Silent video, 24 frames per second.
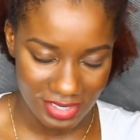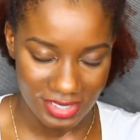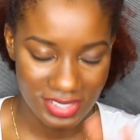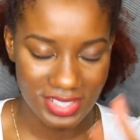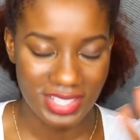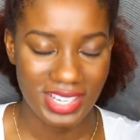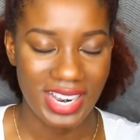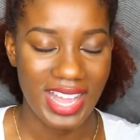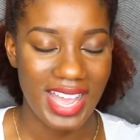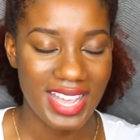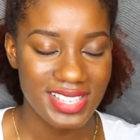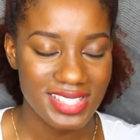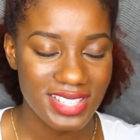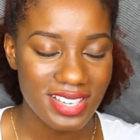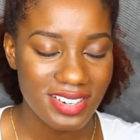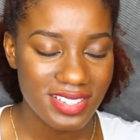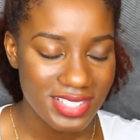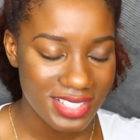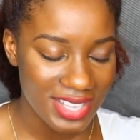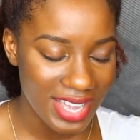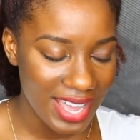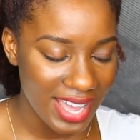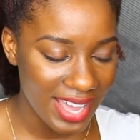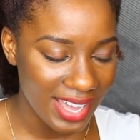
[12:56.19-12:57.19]
The last
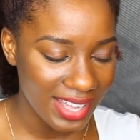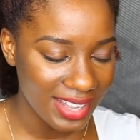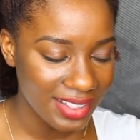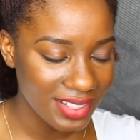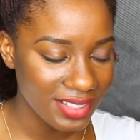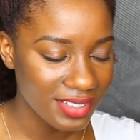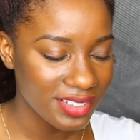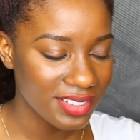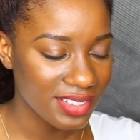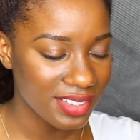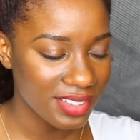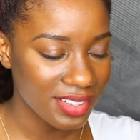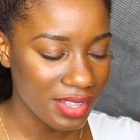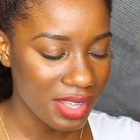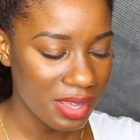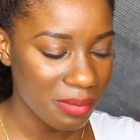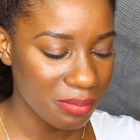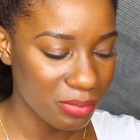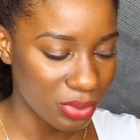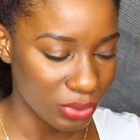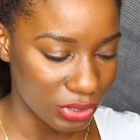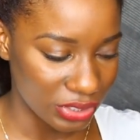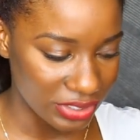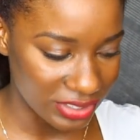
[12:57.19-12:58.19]
hairstyle,
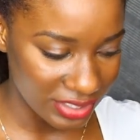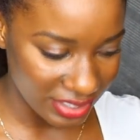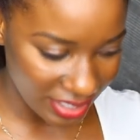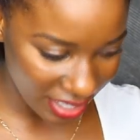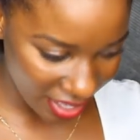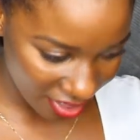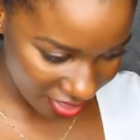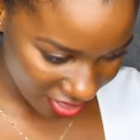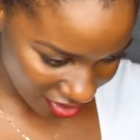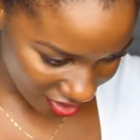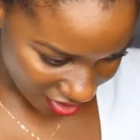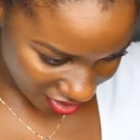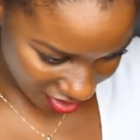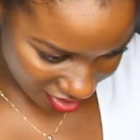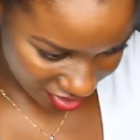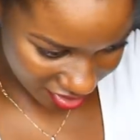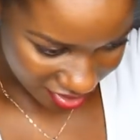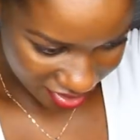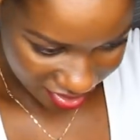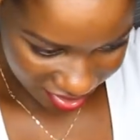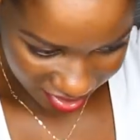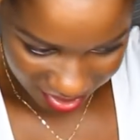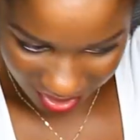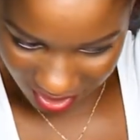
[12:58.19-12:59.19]
pull it together,
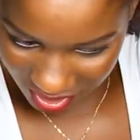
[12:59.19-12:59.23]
